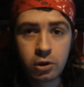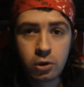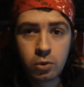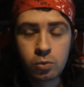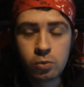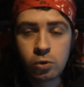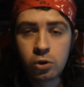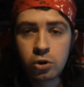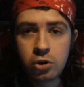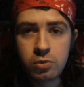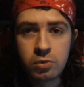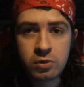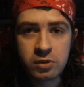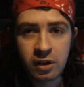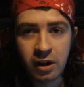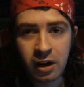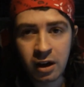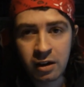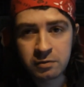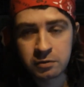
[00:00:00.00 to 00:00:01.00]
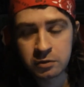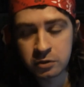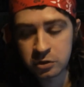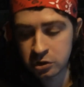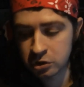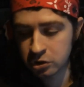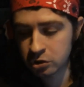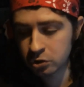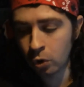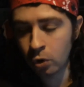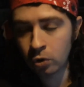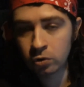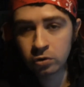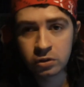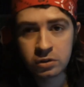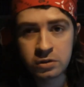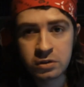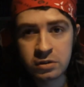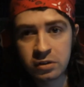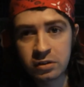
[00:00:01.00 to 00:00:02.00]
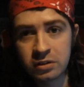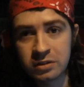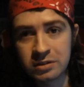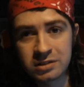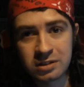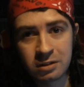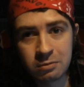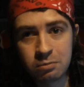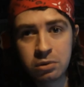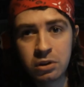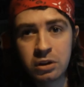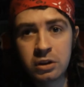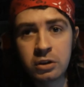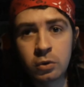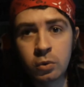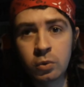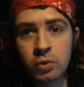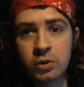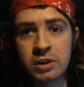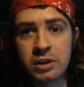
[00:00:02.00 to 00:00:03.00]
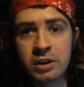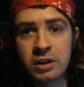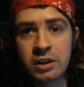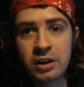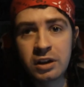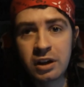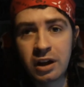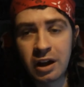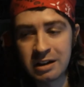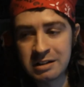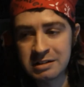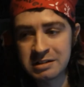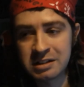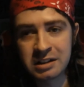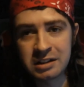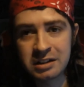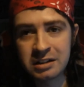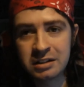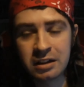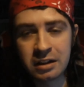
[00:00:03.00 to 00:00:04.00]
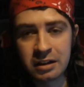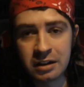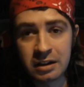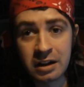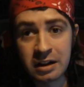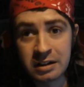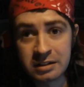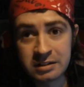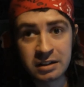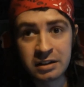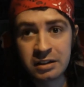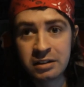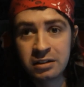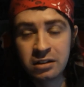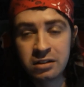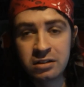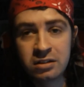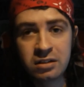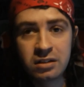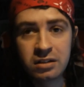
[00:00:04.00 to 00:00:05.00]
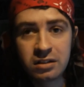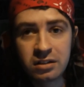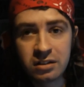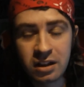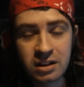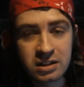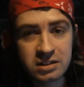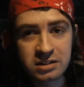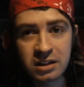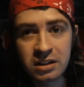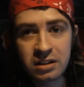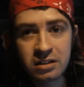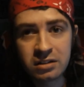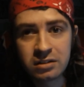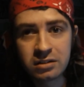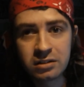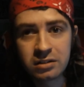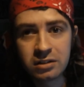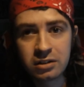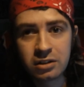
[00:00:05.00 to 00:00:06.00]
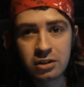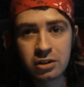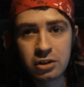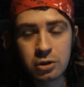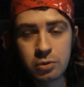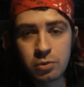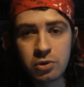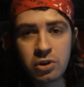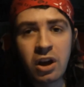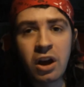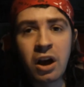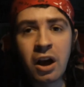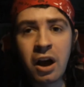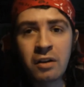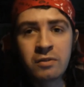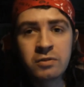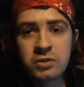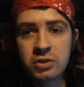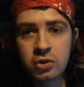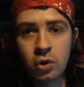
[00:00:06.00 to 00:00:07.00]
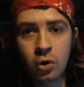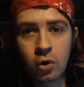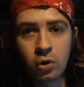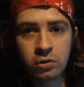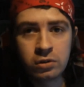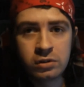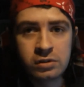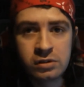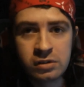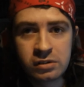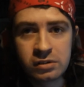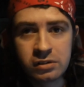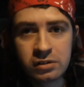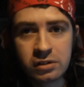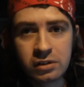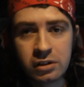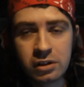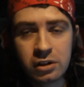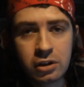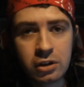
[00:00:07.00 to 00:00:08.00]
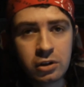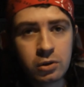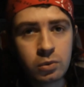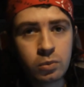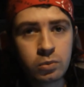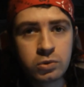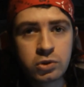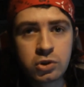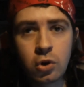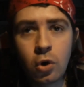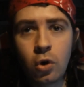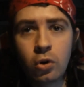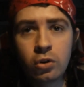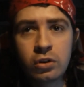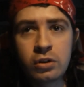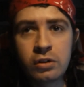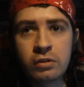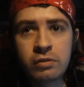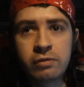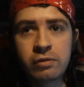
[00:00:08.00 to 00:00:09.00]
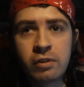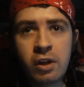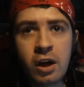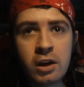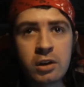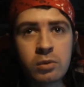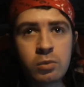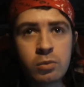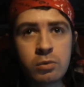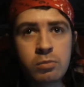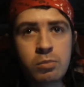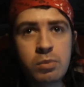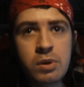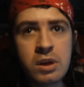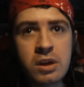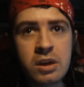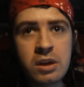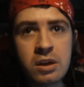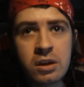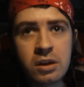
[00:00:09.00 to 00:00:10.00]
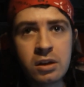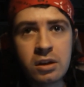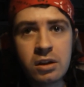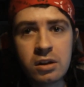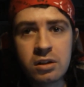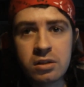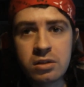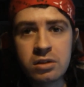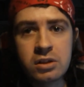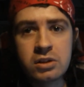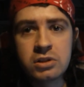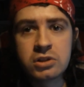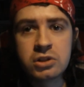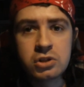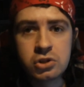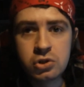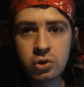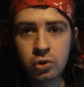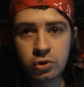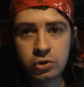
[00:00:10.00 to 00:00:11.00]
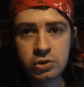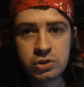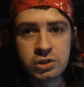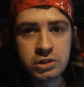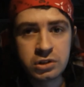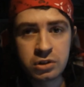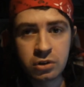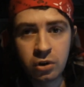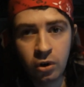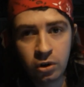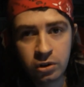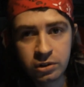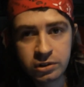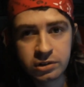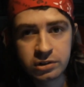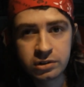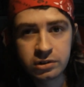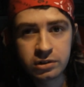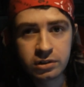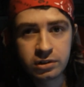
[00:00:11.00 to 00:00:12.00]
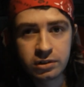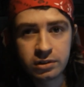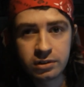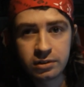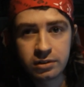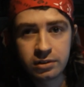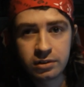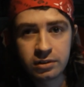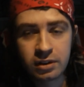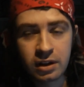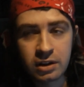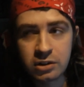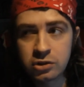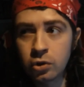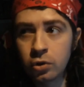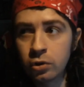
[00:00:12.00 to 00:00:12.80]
what you would have is Scotland simply known as England. That's it. You wouldn't have Scotland. Scotland's flag would be the St George's Cross. That's